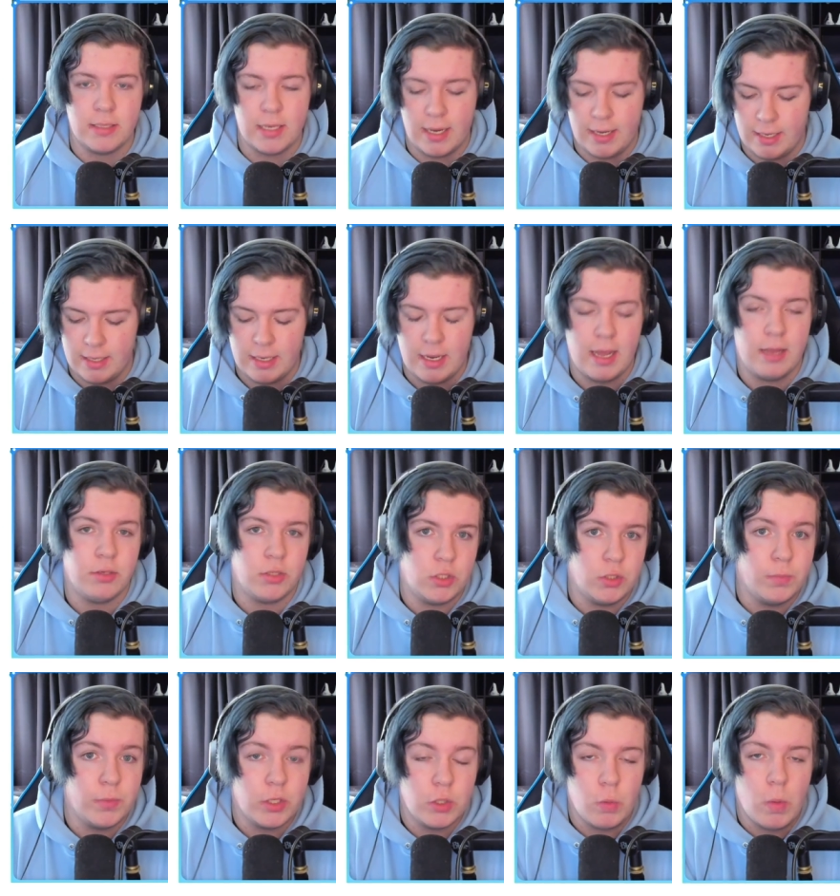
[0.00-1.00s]
and
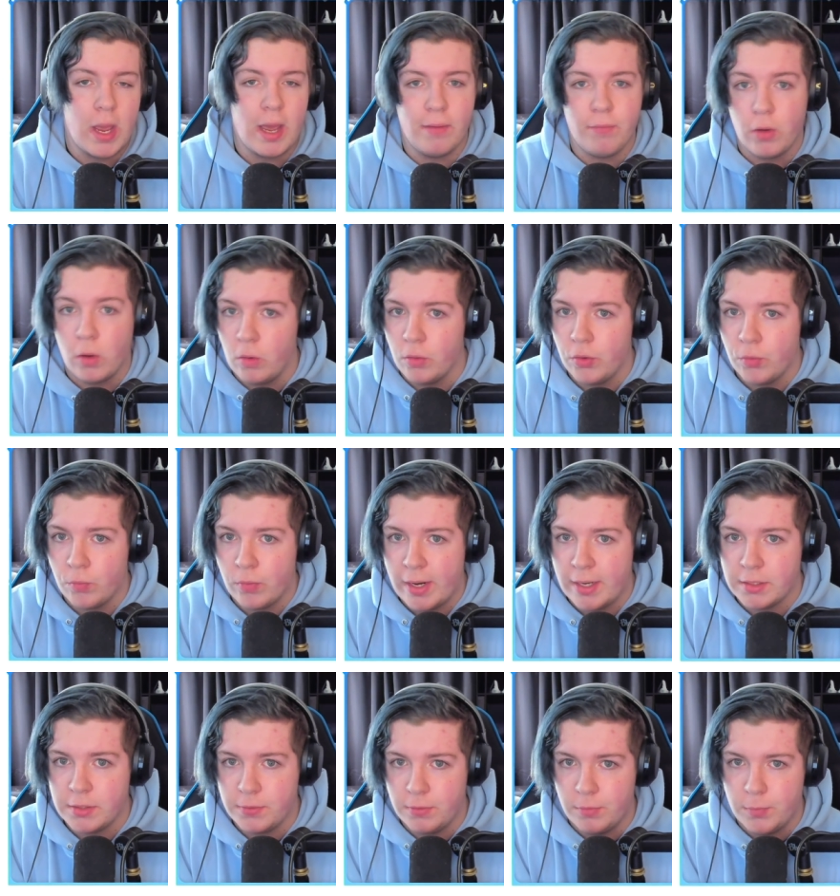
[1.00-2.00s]
assuming you have all the
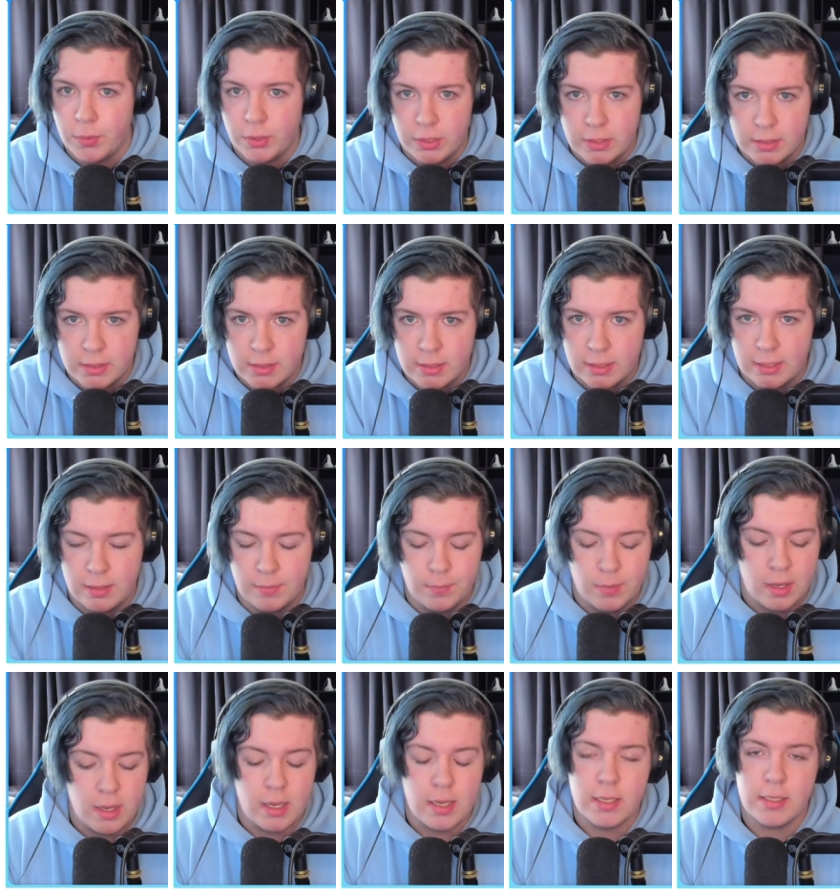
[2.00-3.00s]
ranks for police team,
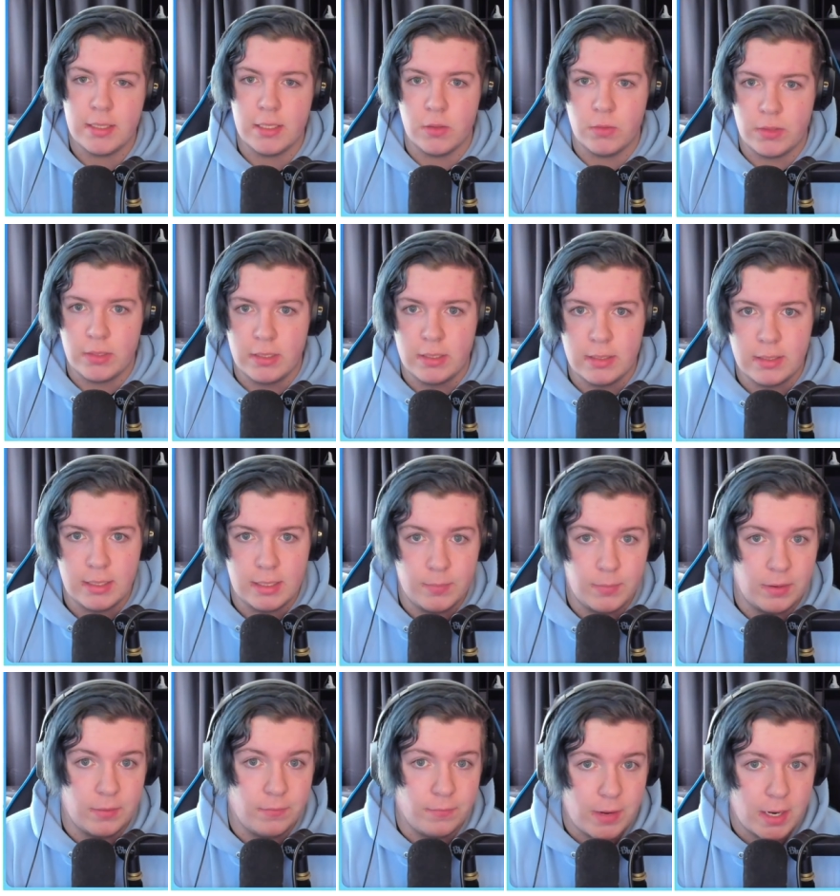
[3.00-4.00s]
DOT
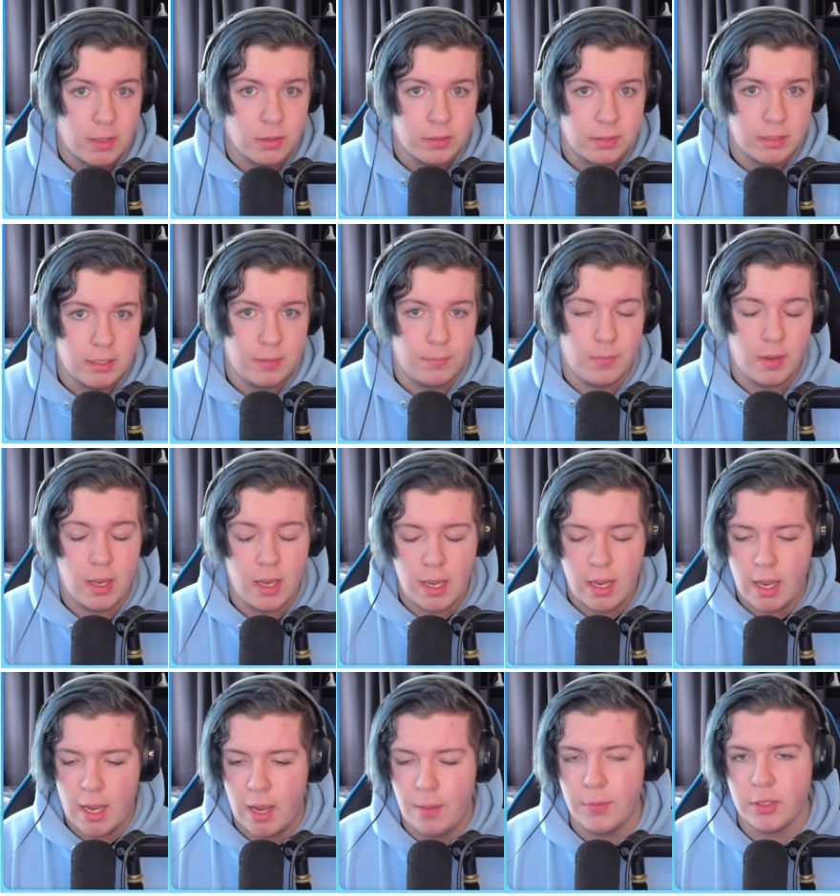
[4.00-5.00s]
team, and fire team,
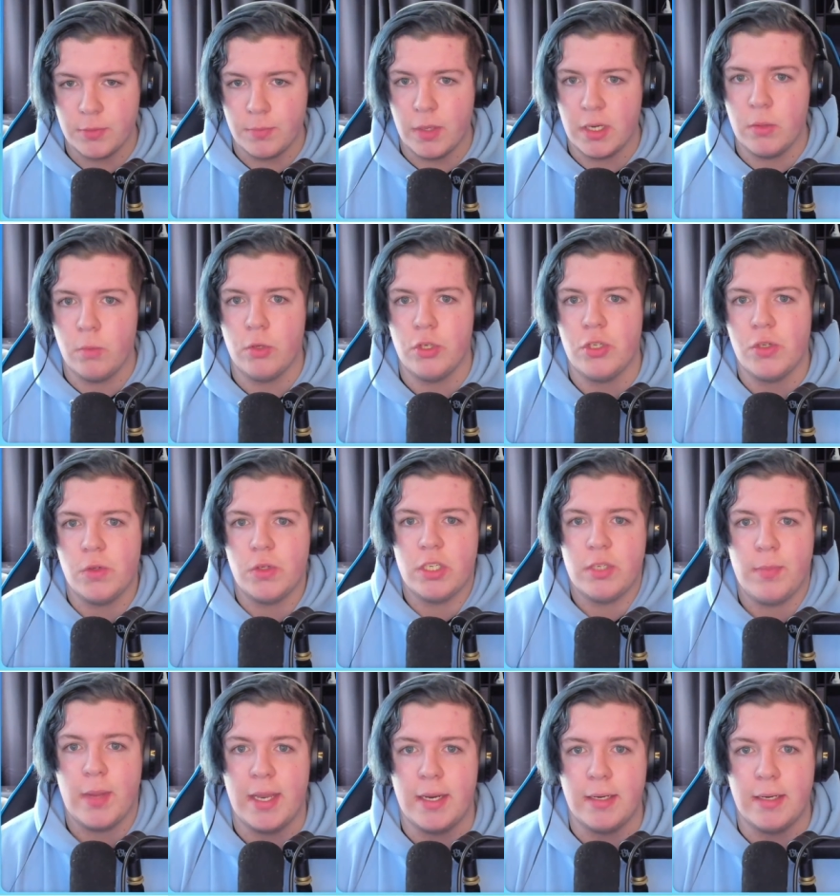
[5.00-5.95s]
how much money would you spend?